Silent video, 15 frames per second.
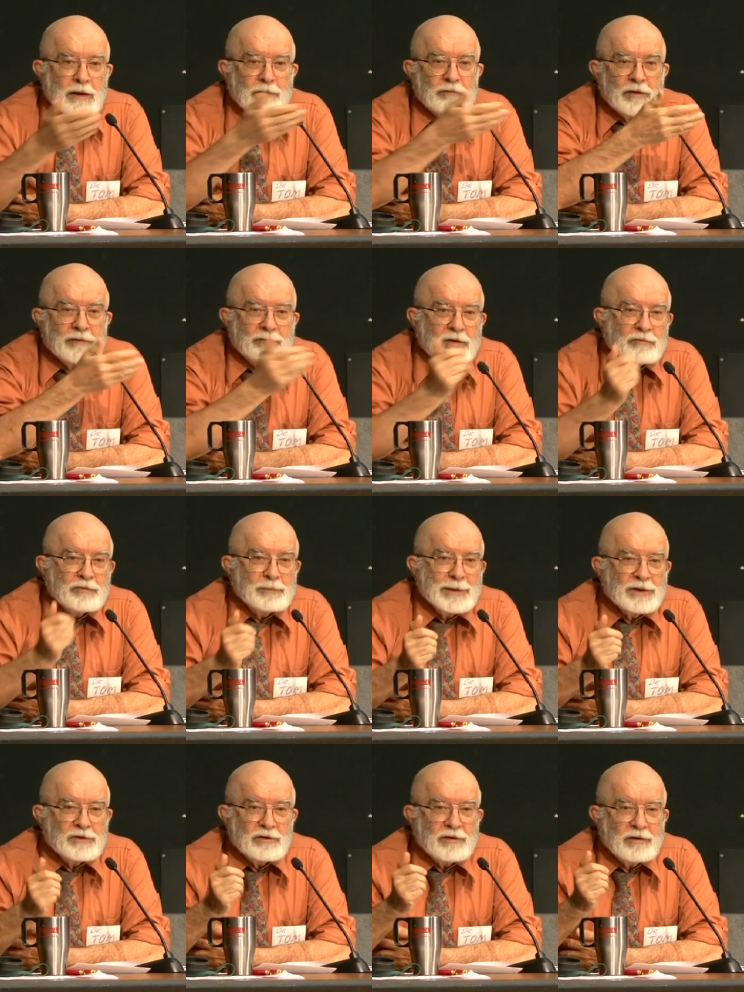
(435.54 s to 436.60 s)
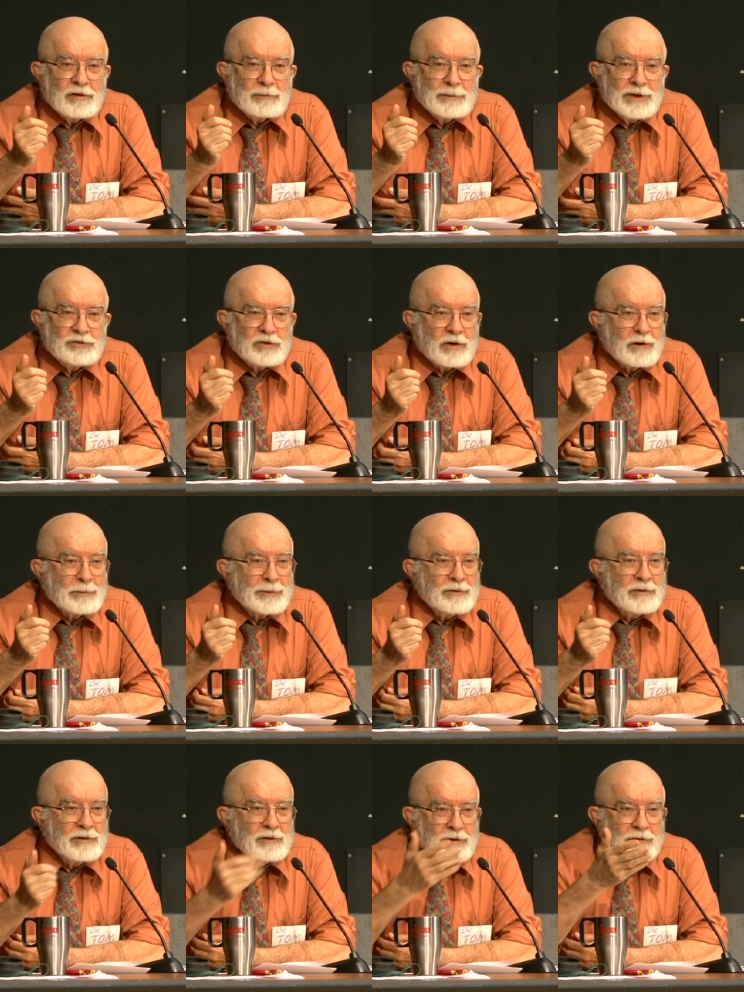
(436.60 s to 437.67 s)
If you've ever been to Long Beach
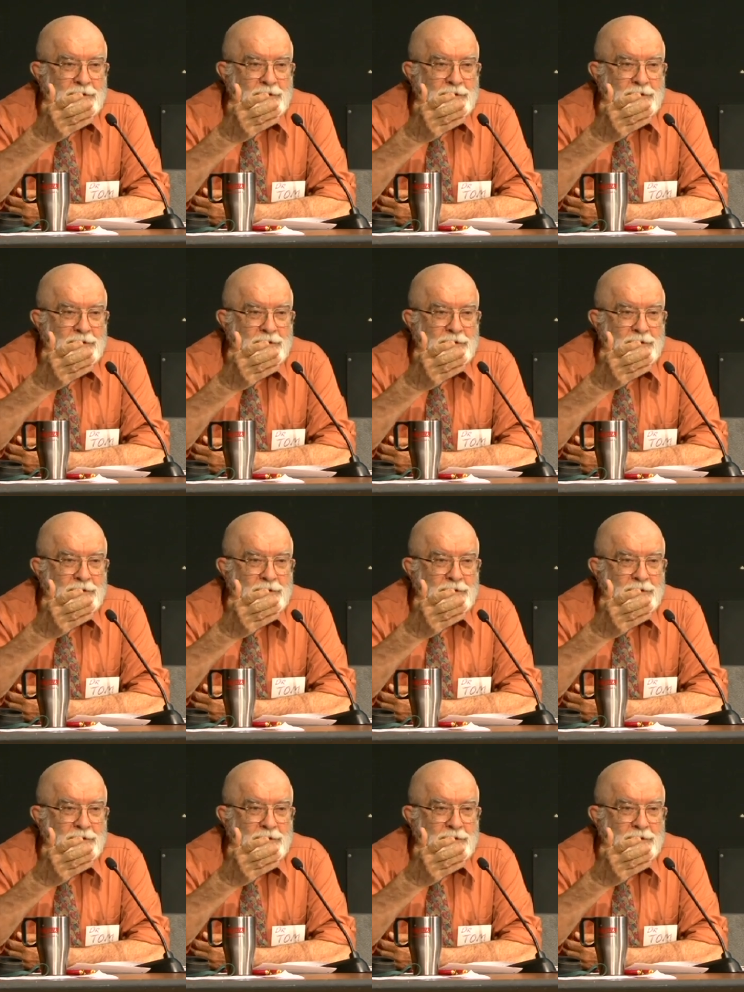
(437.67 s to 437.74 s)
Harbor,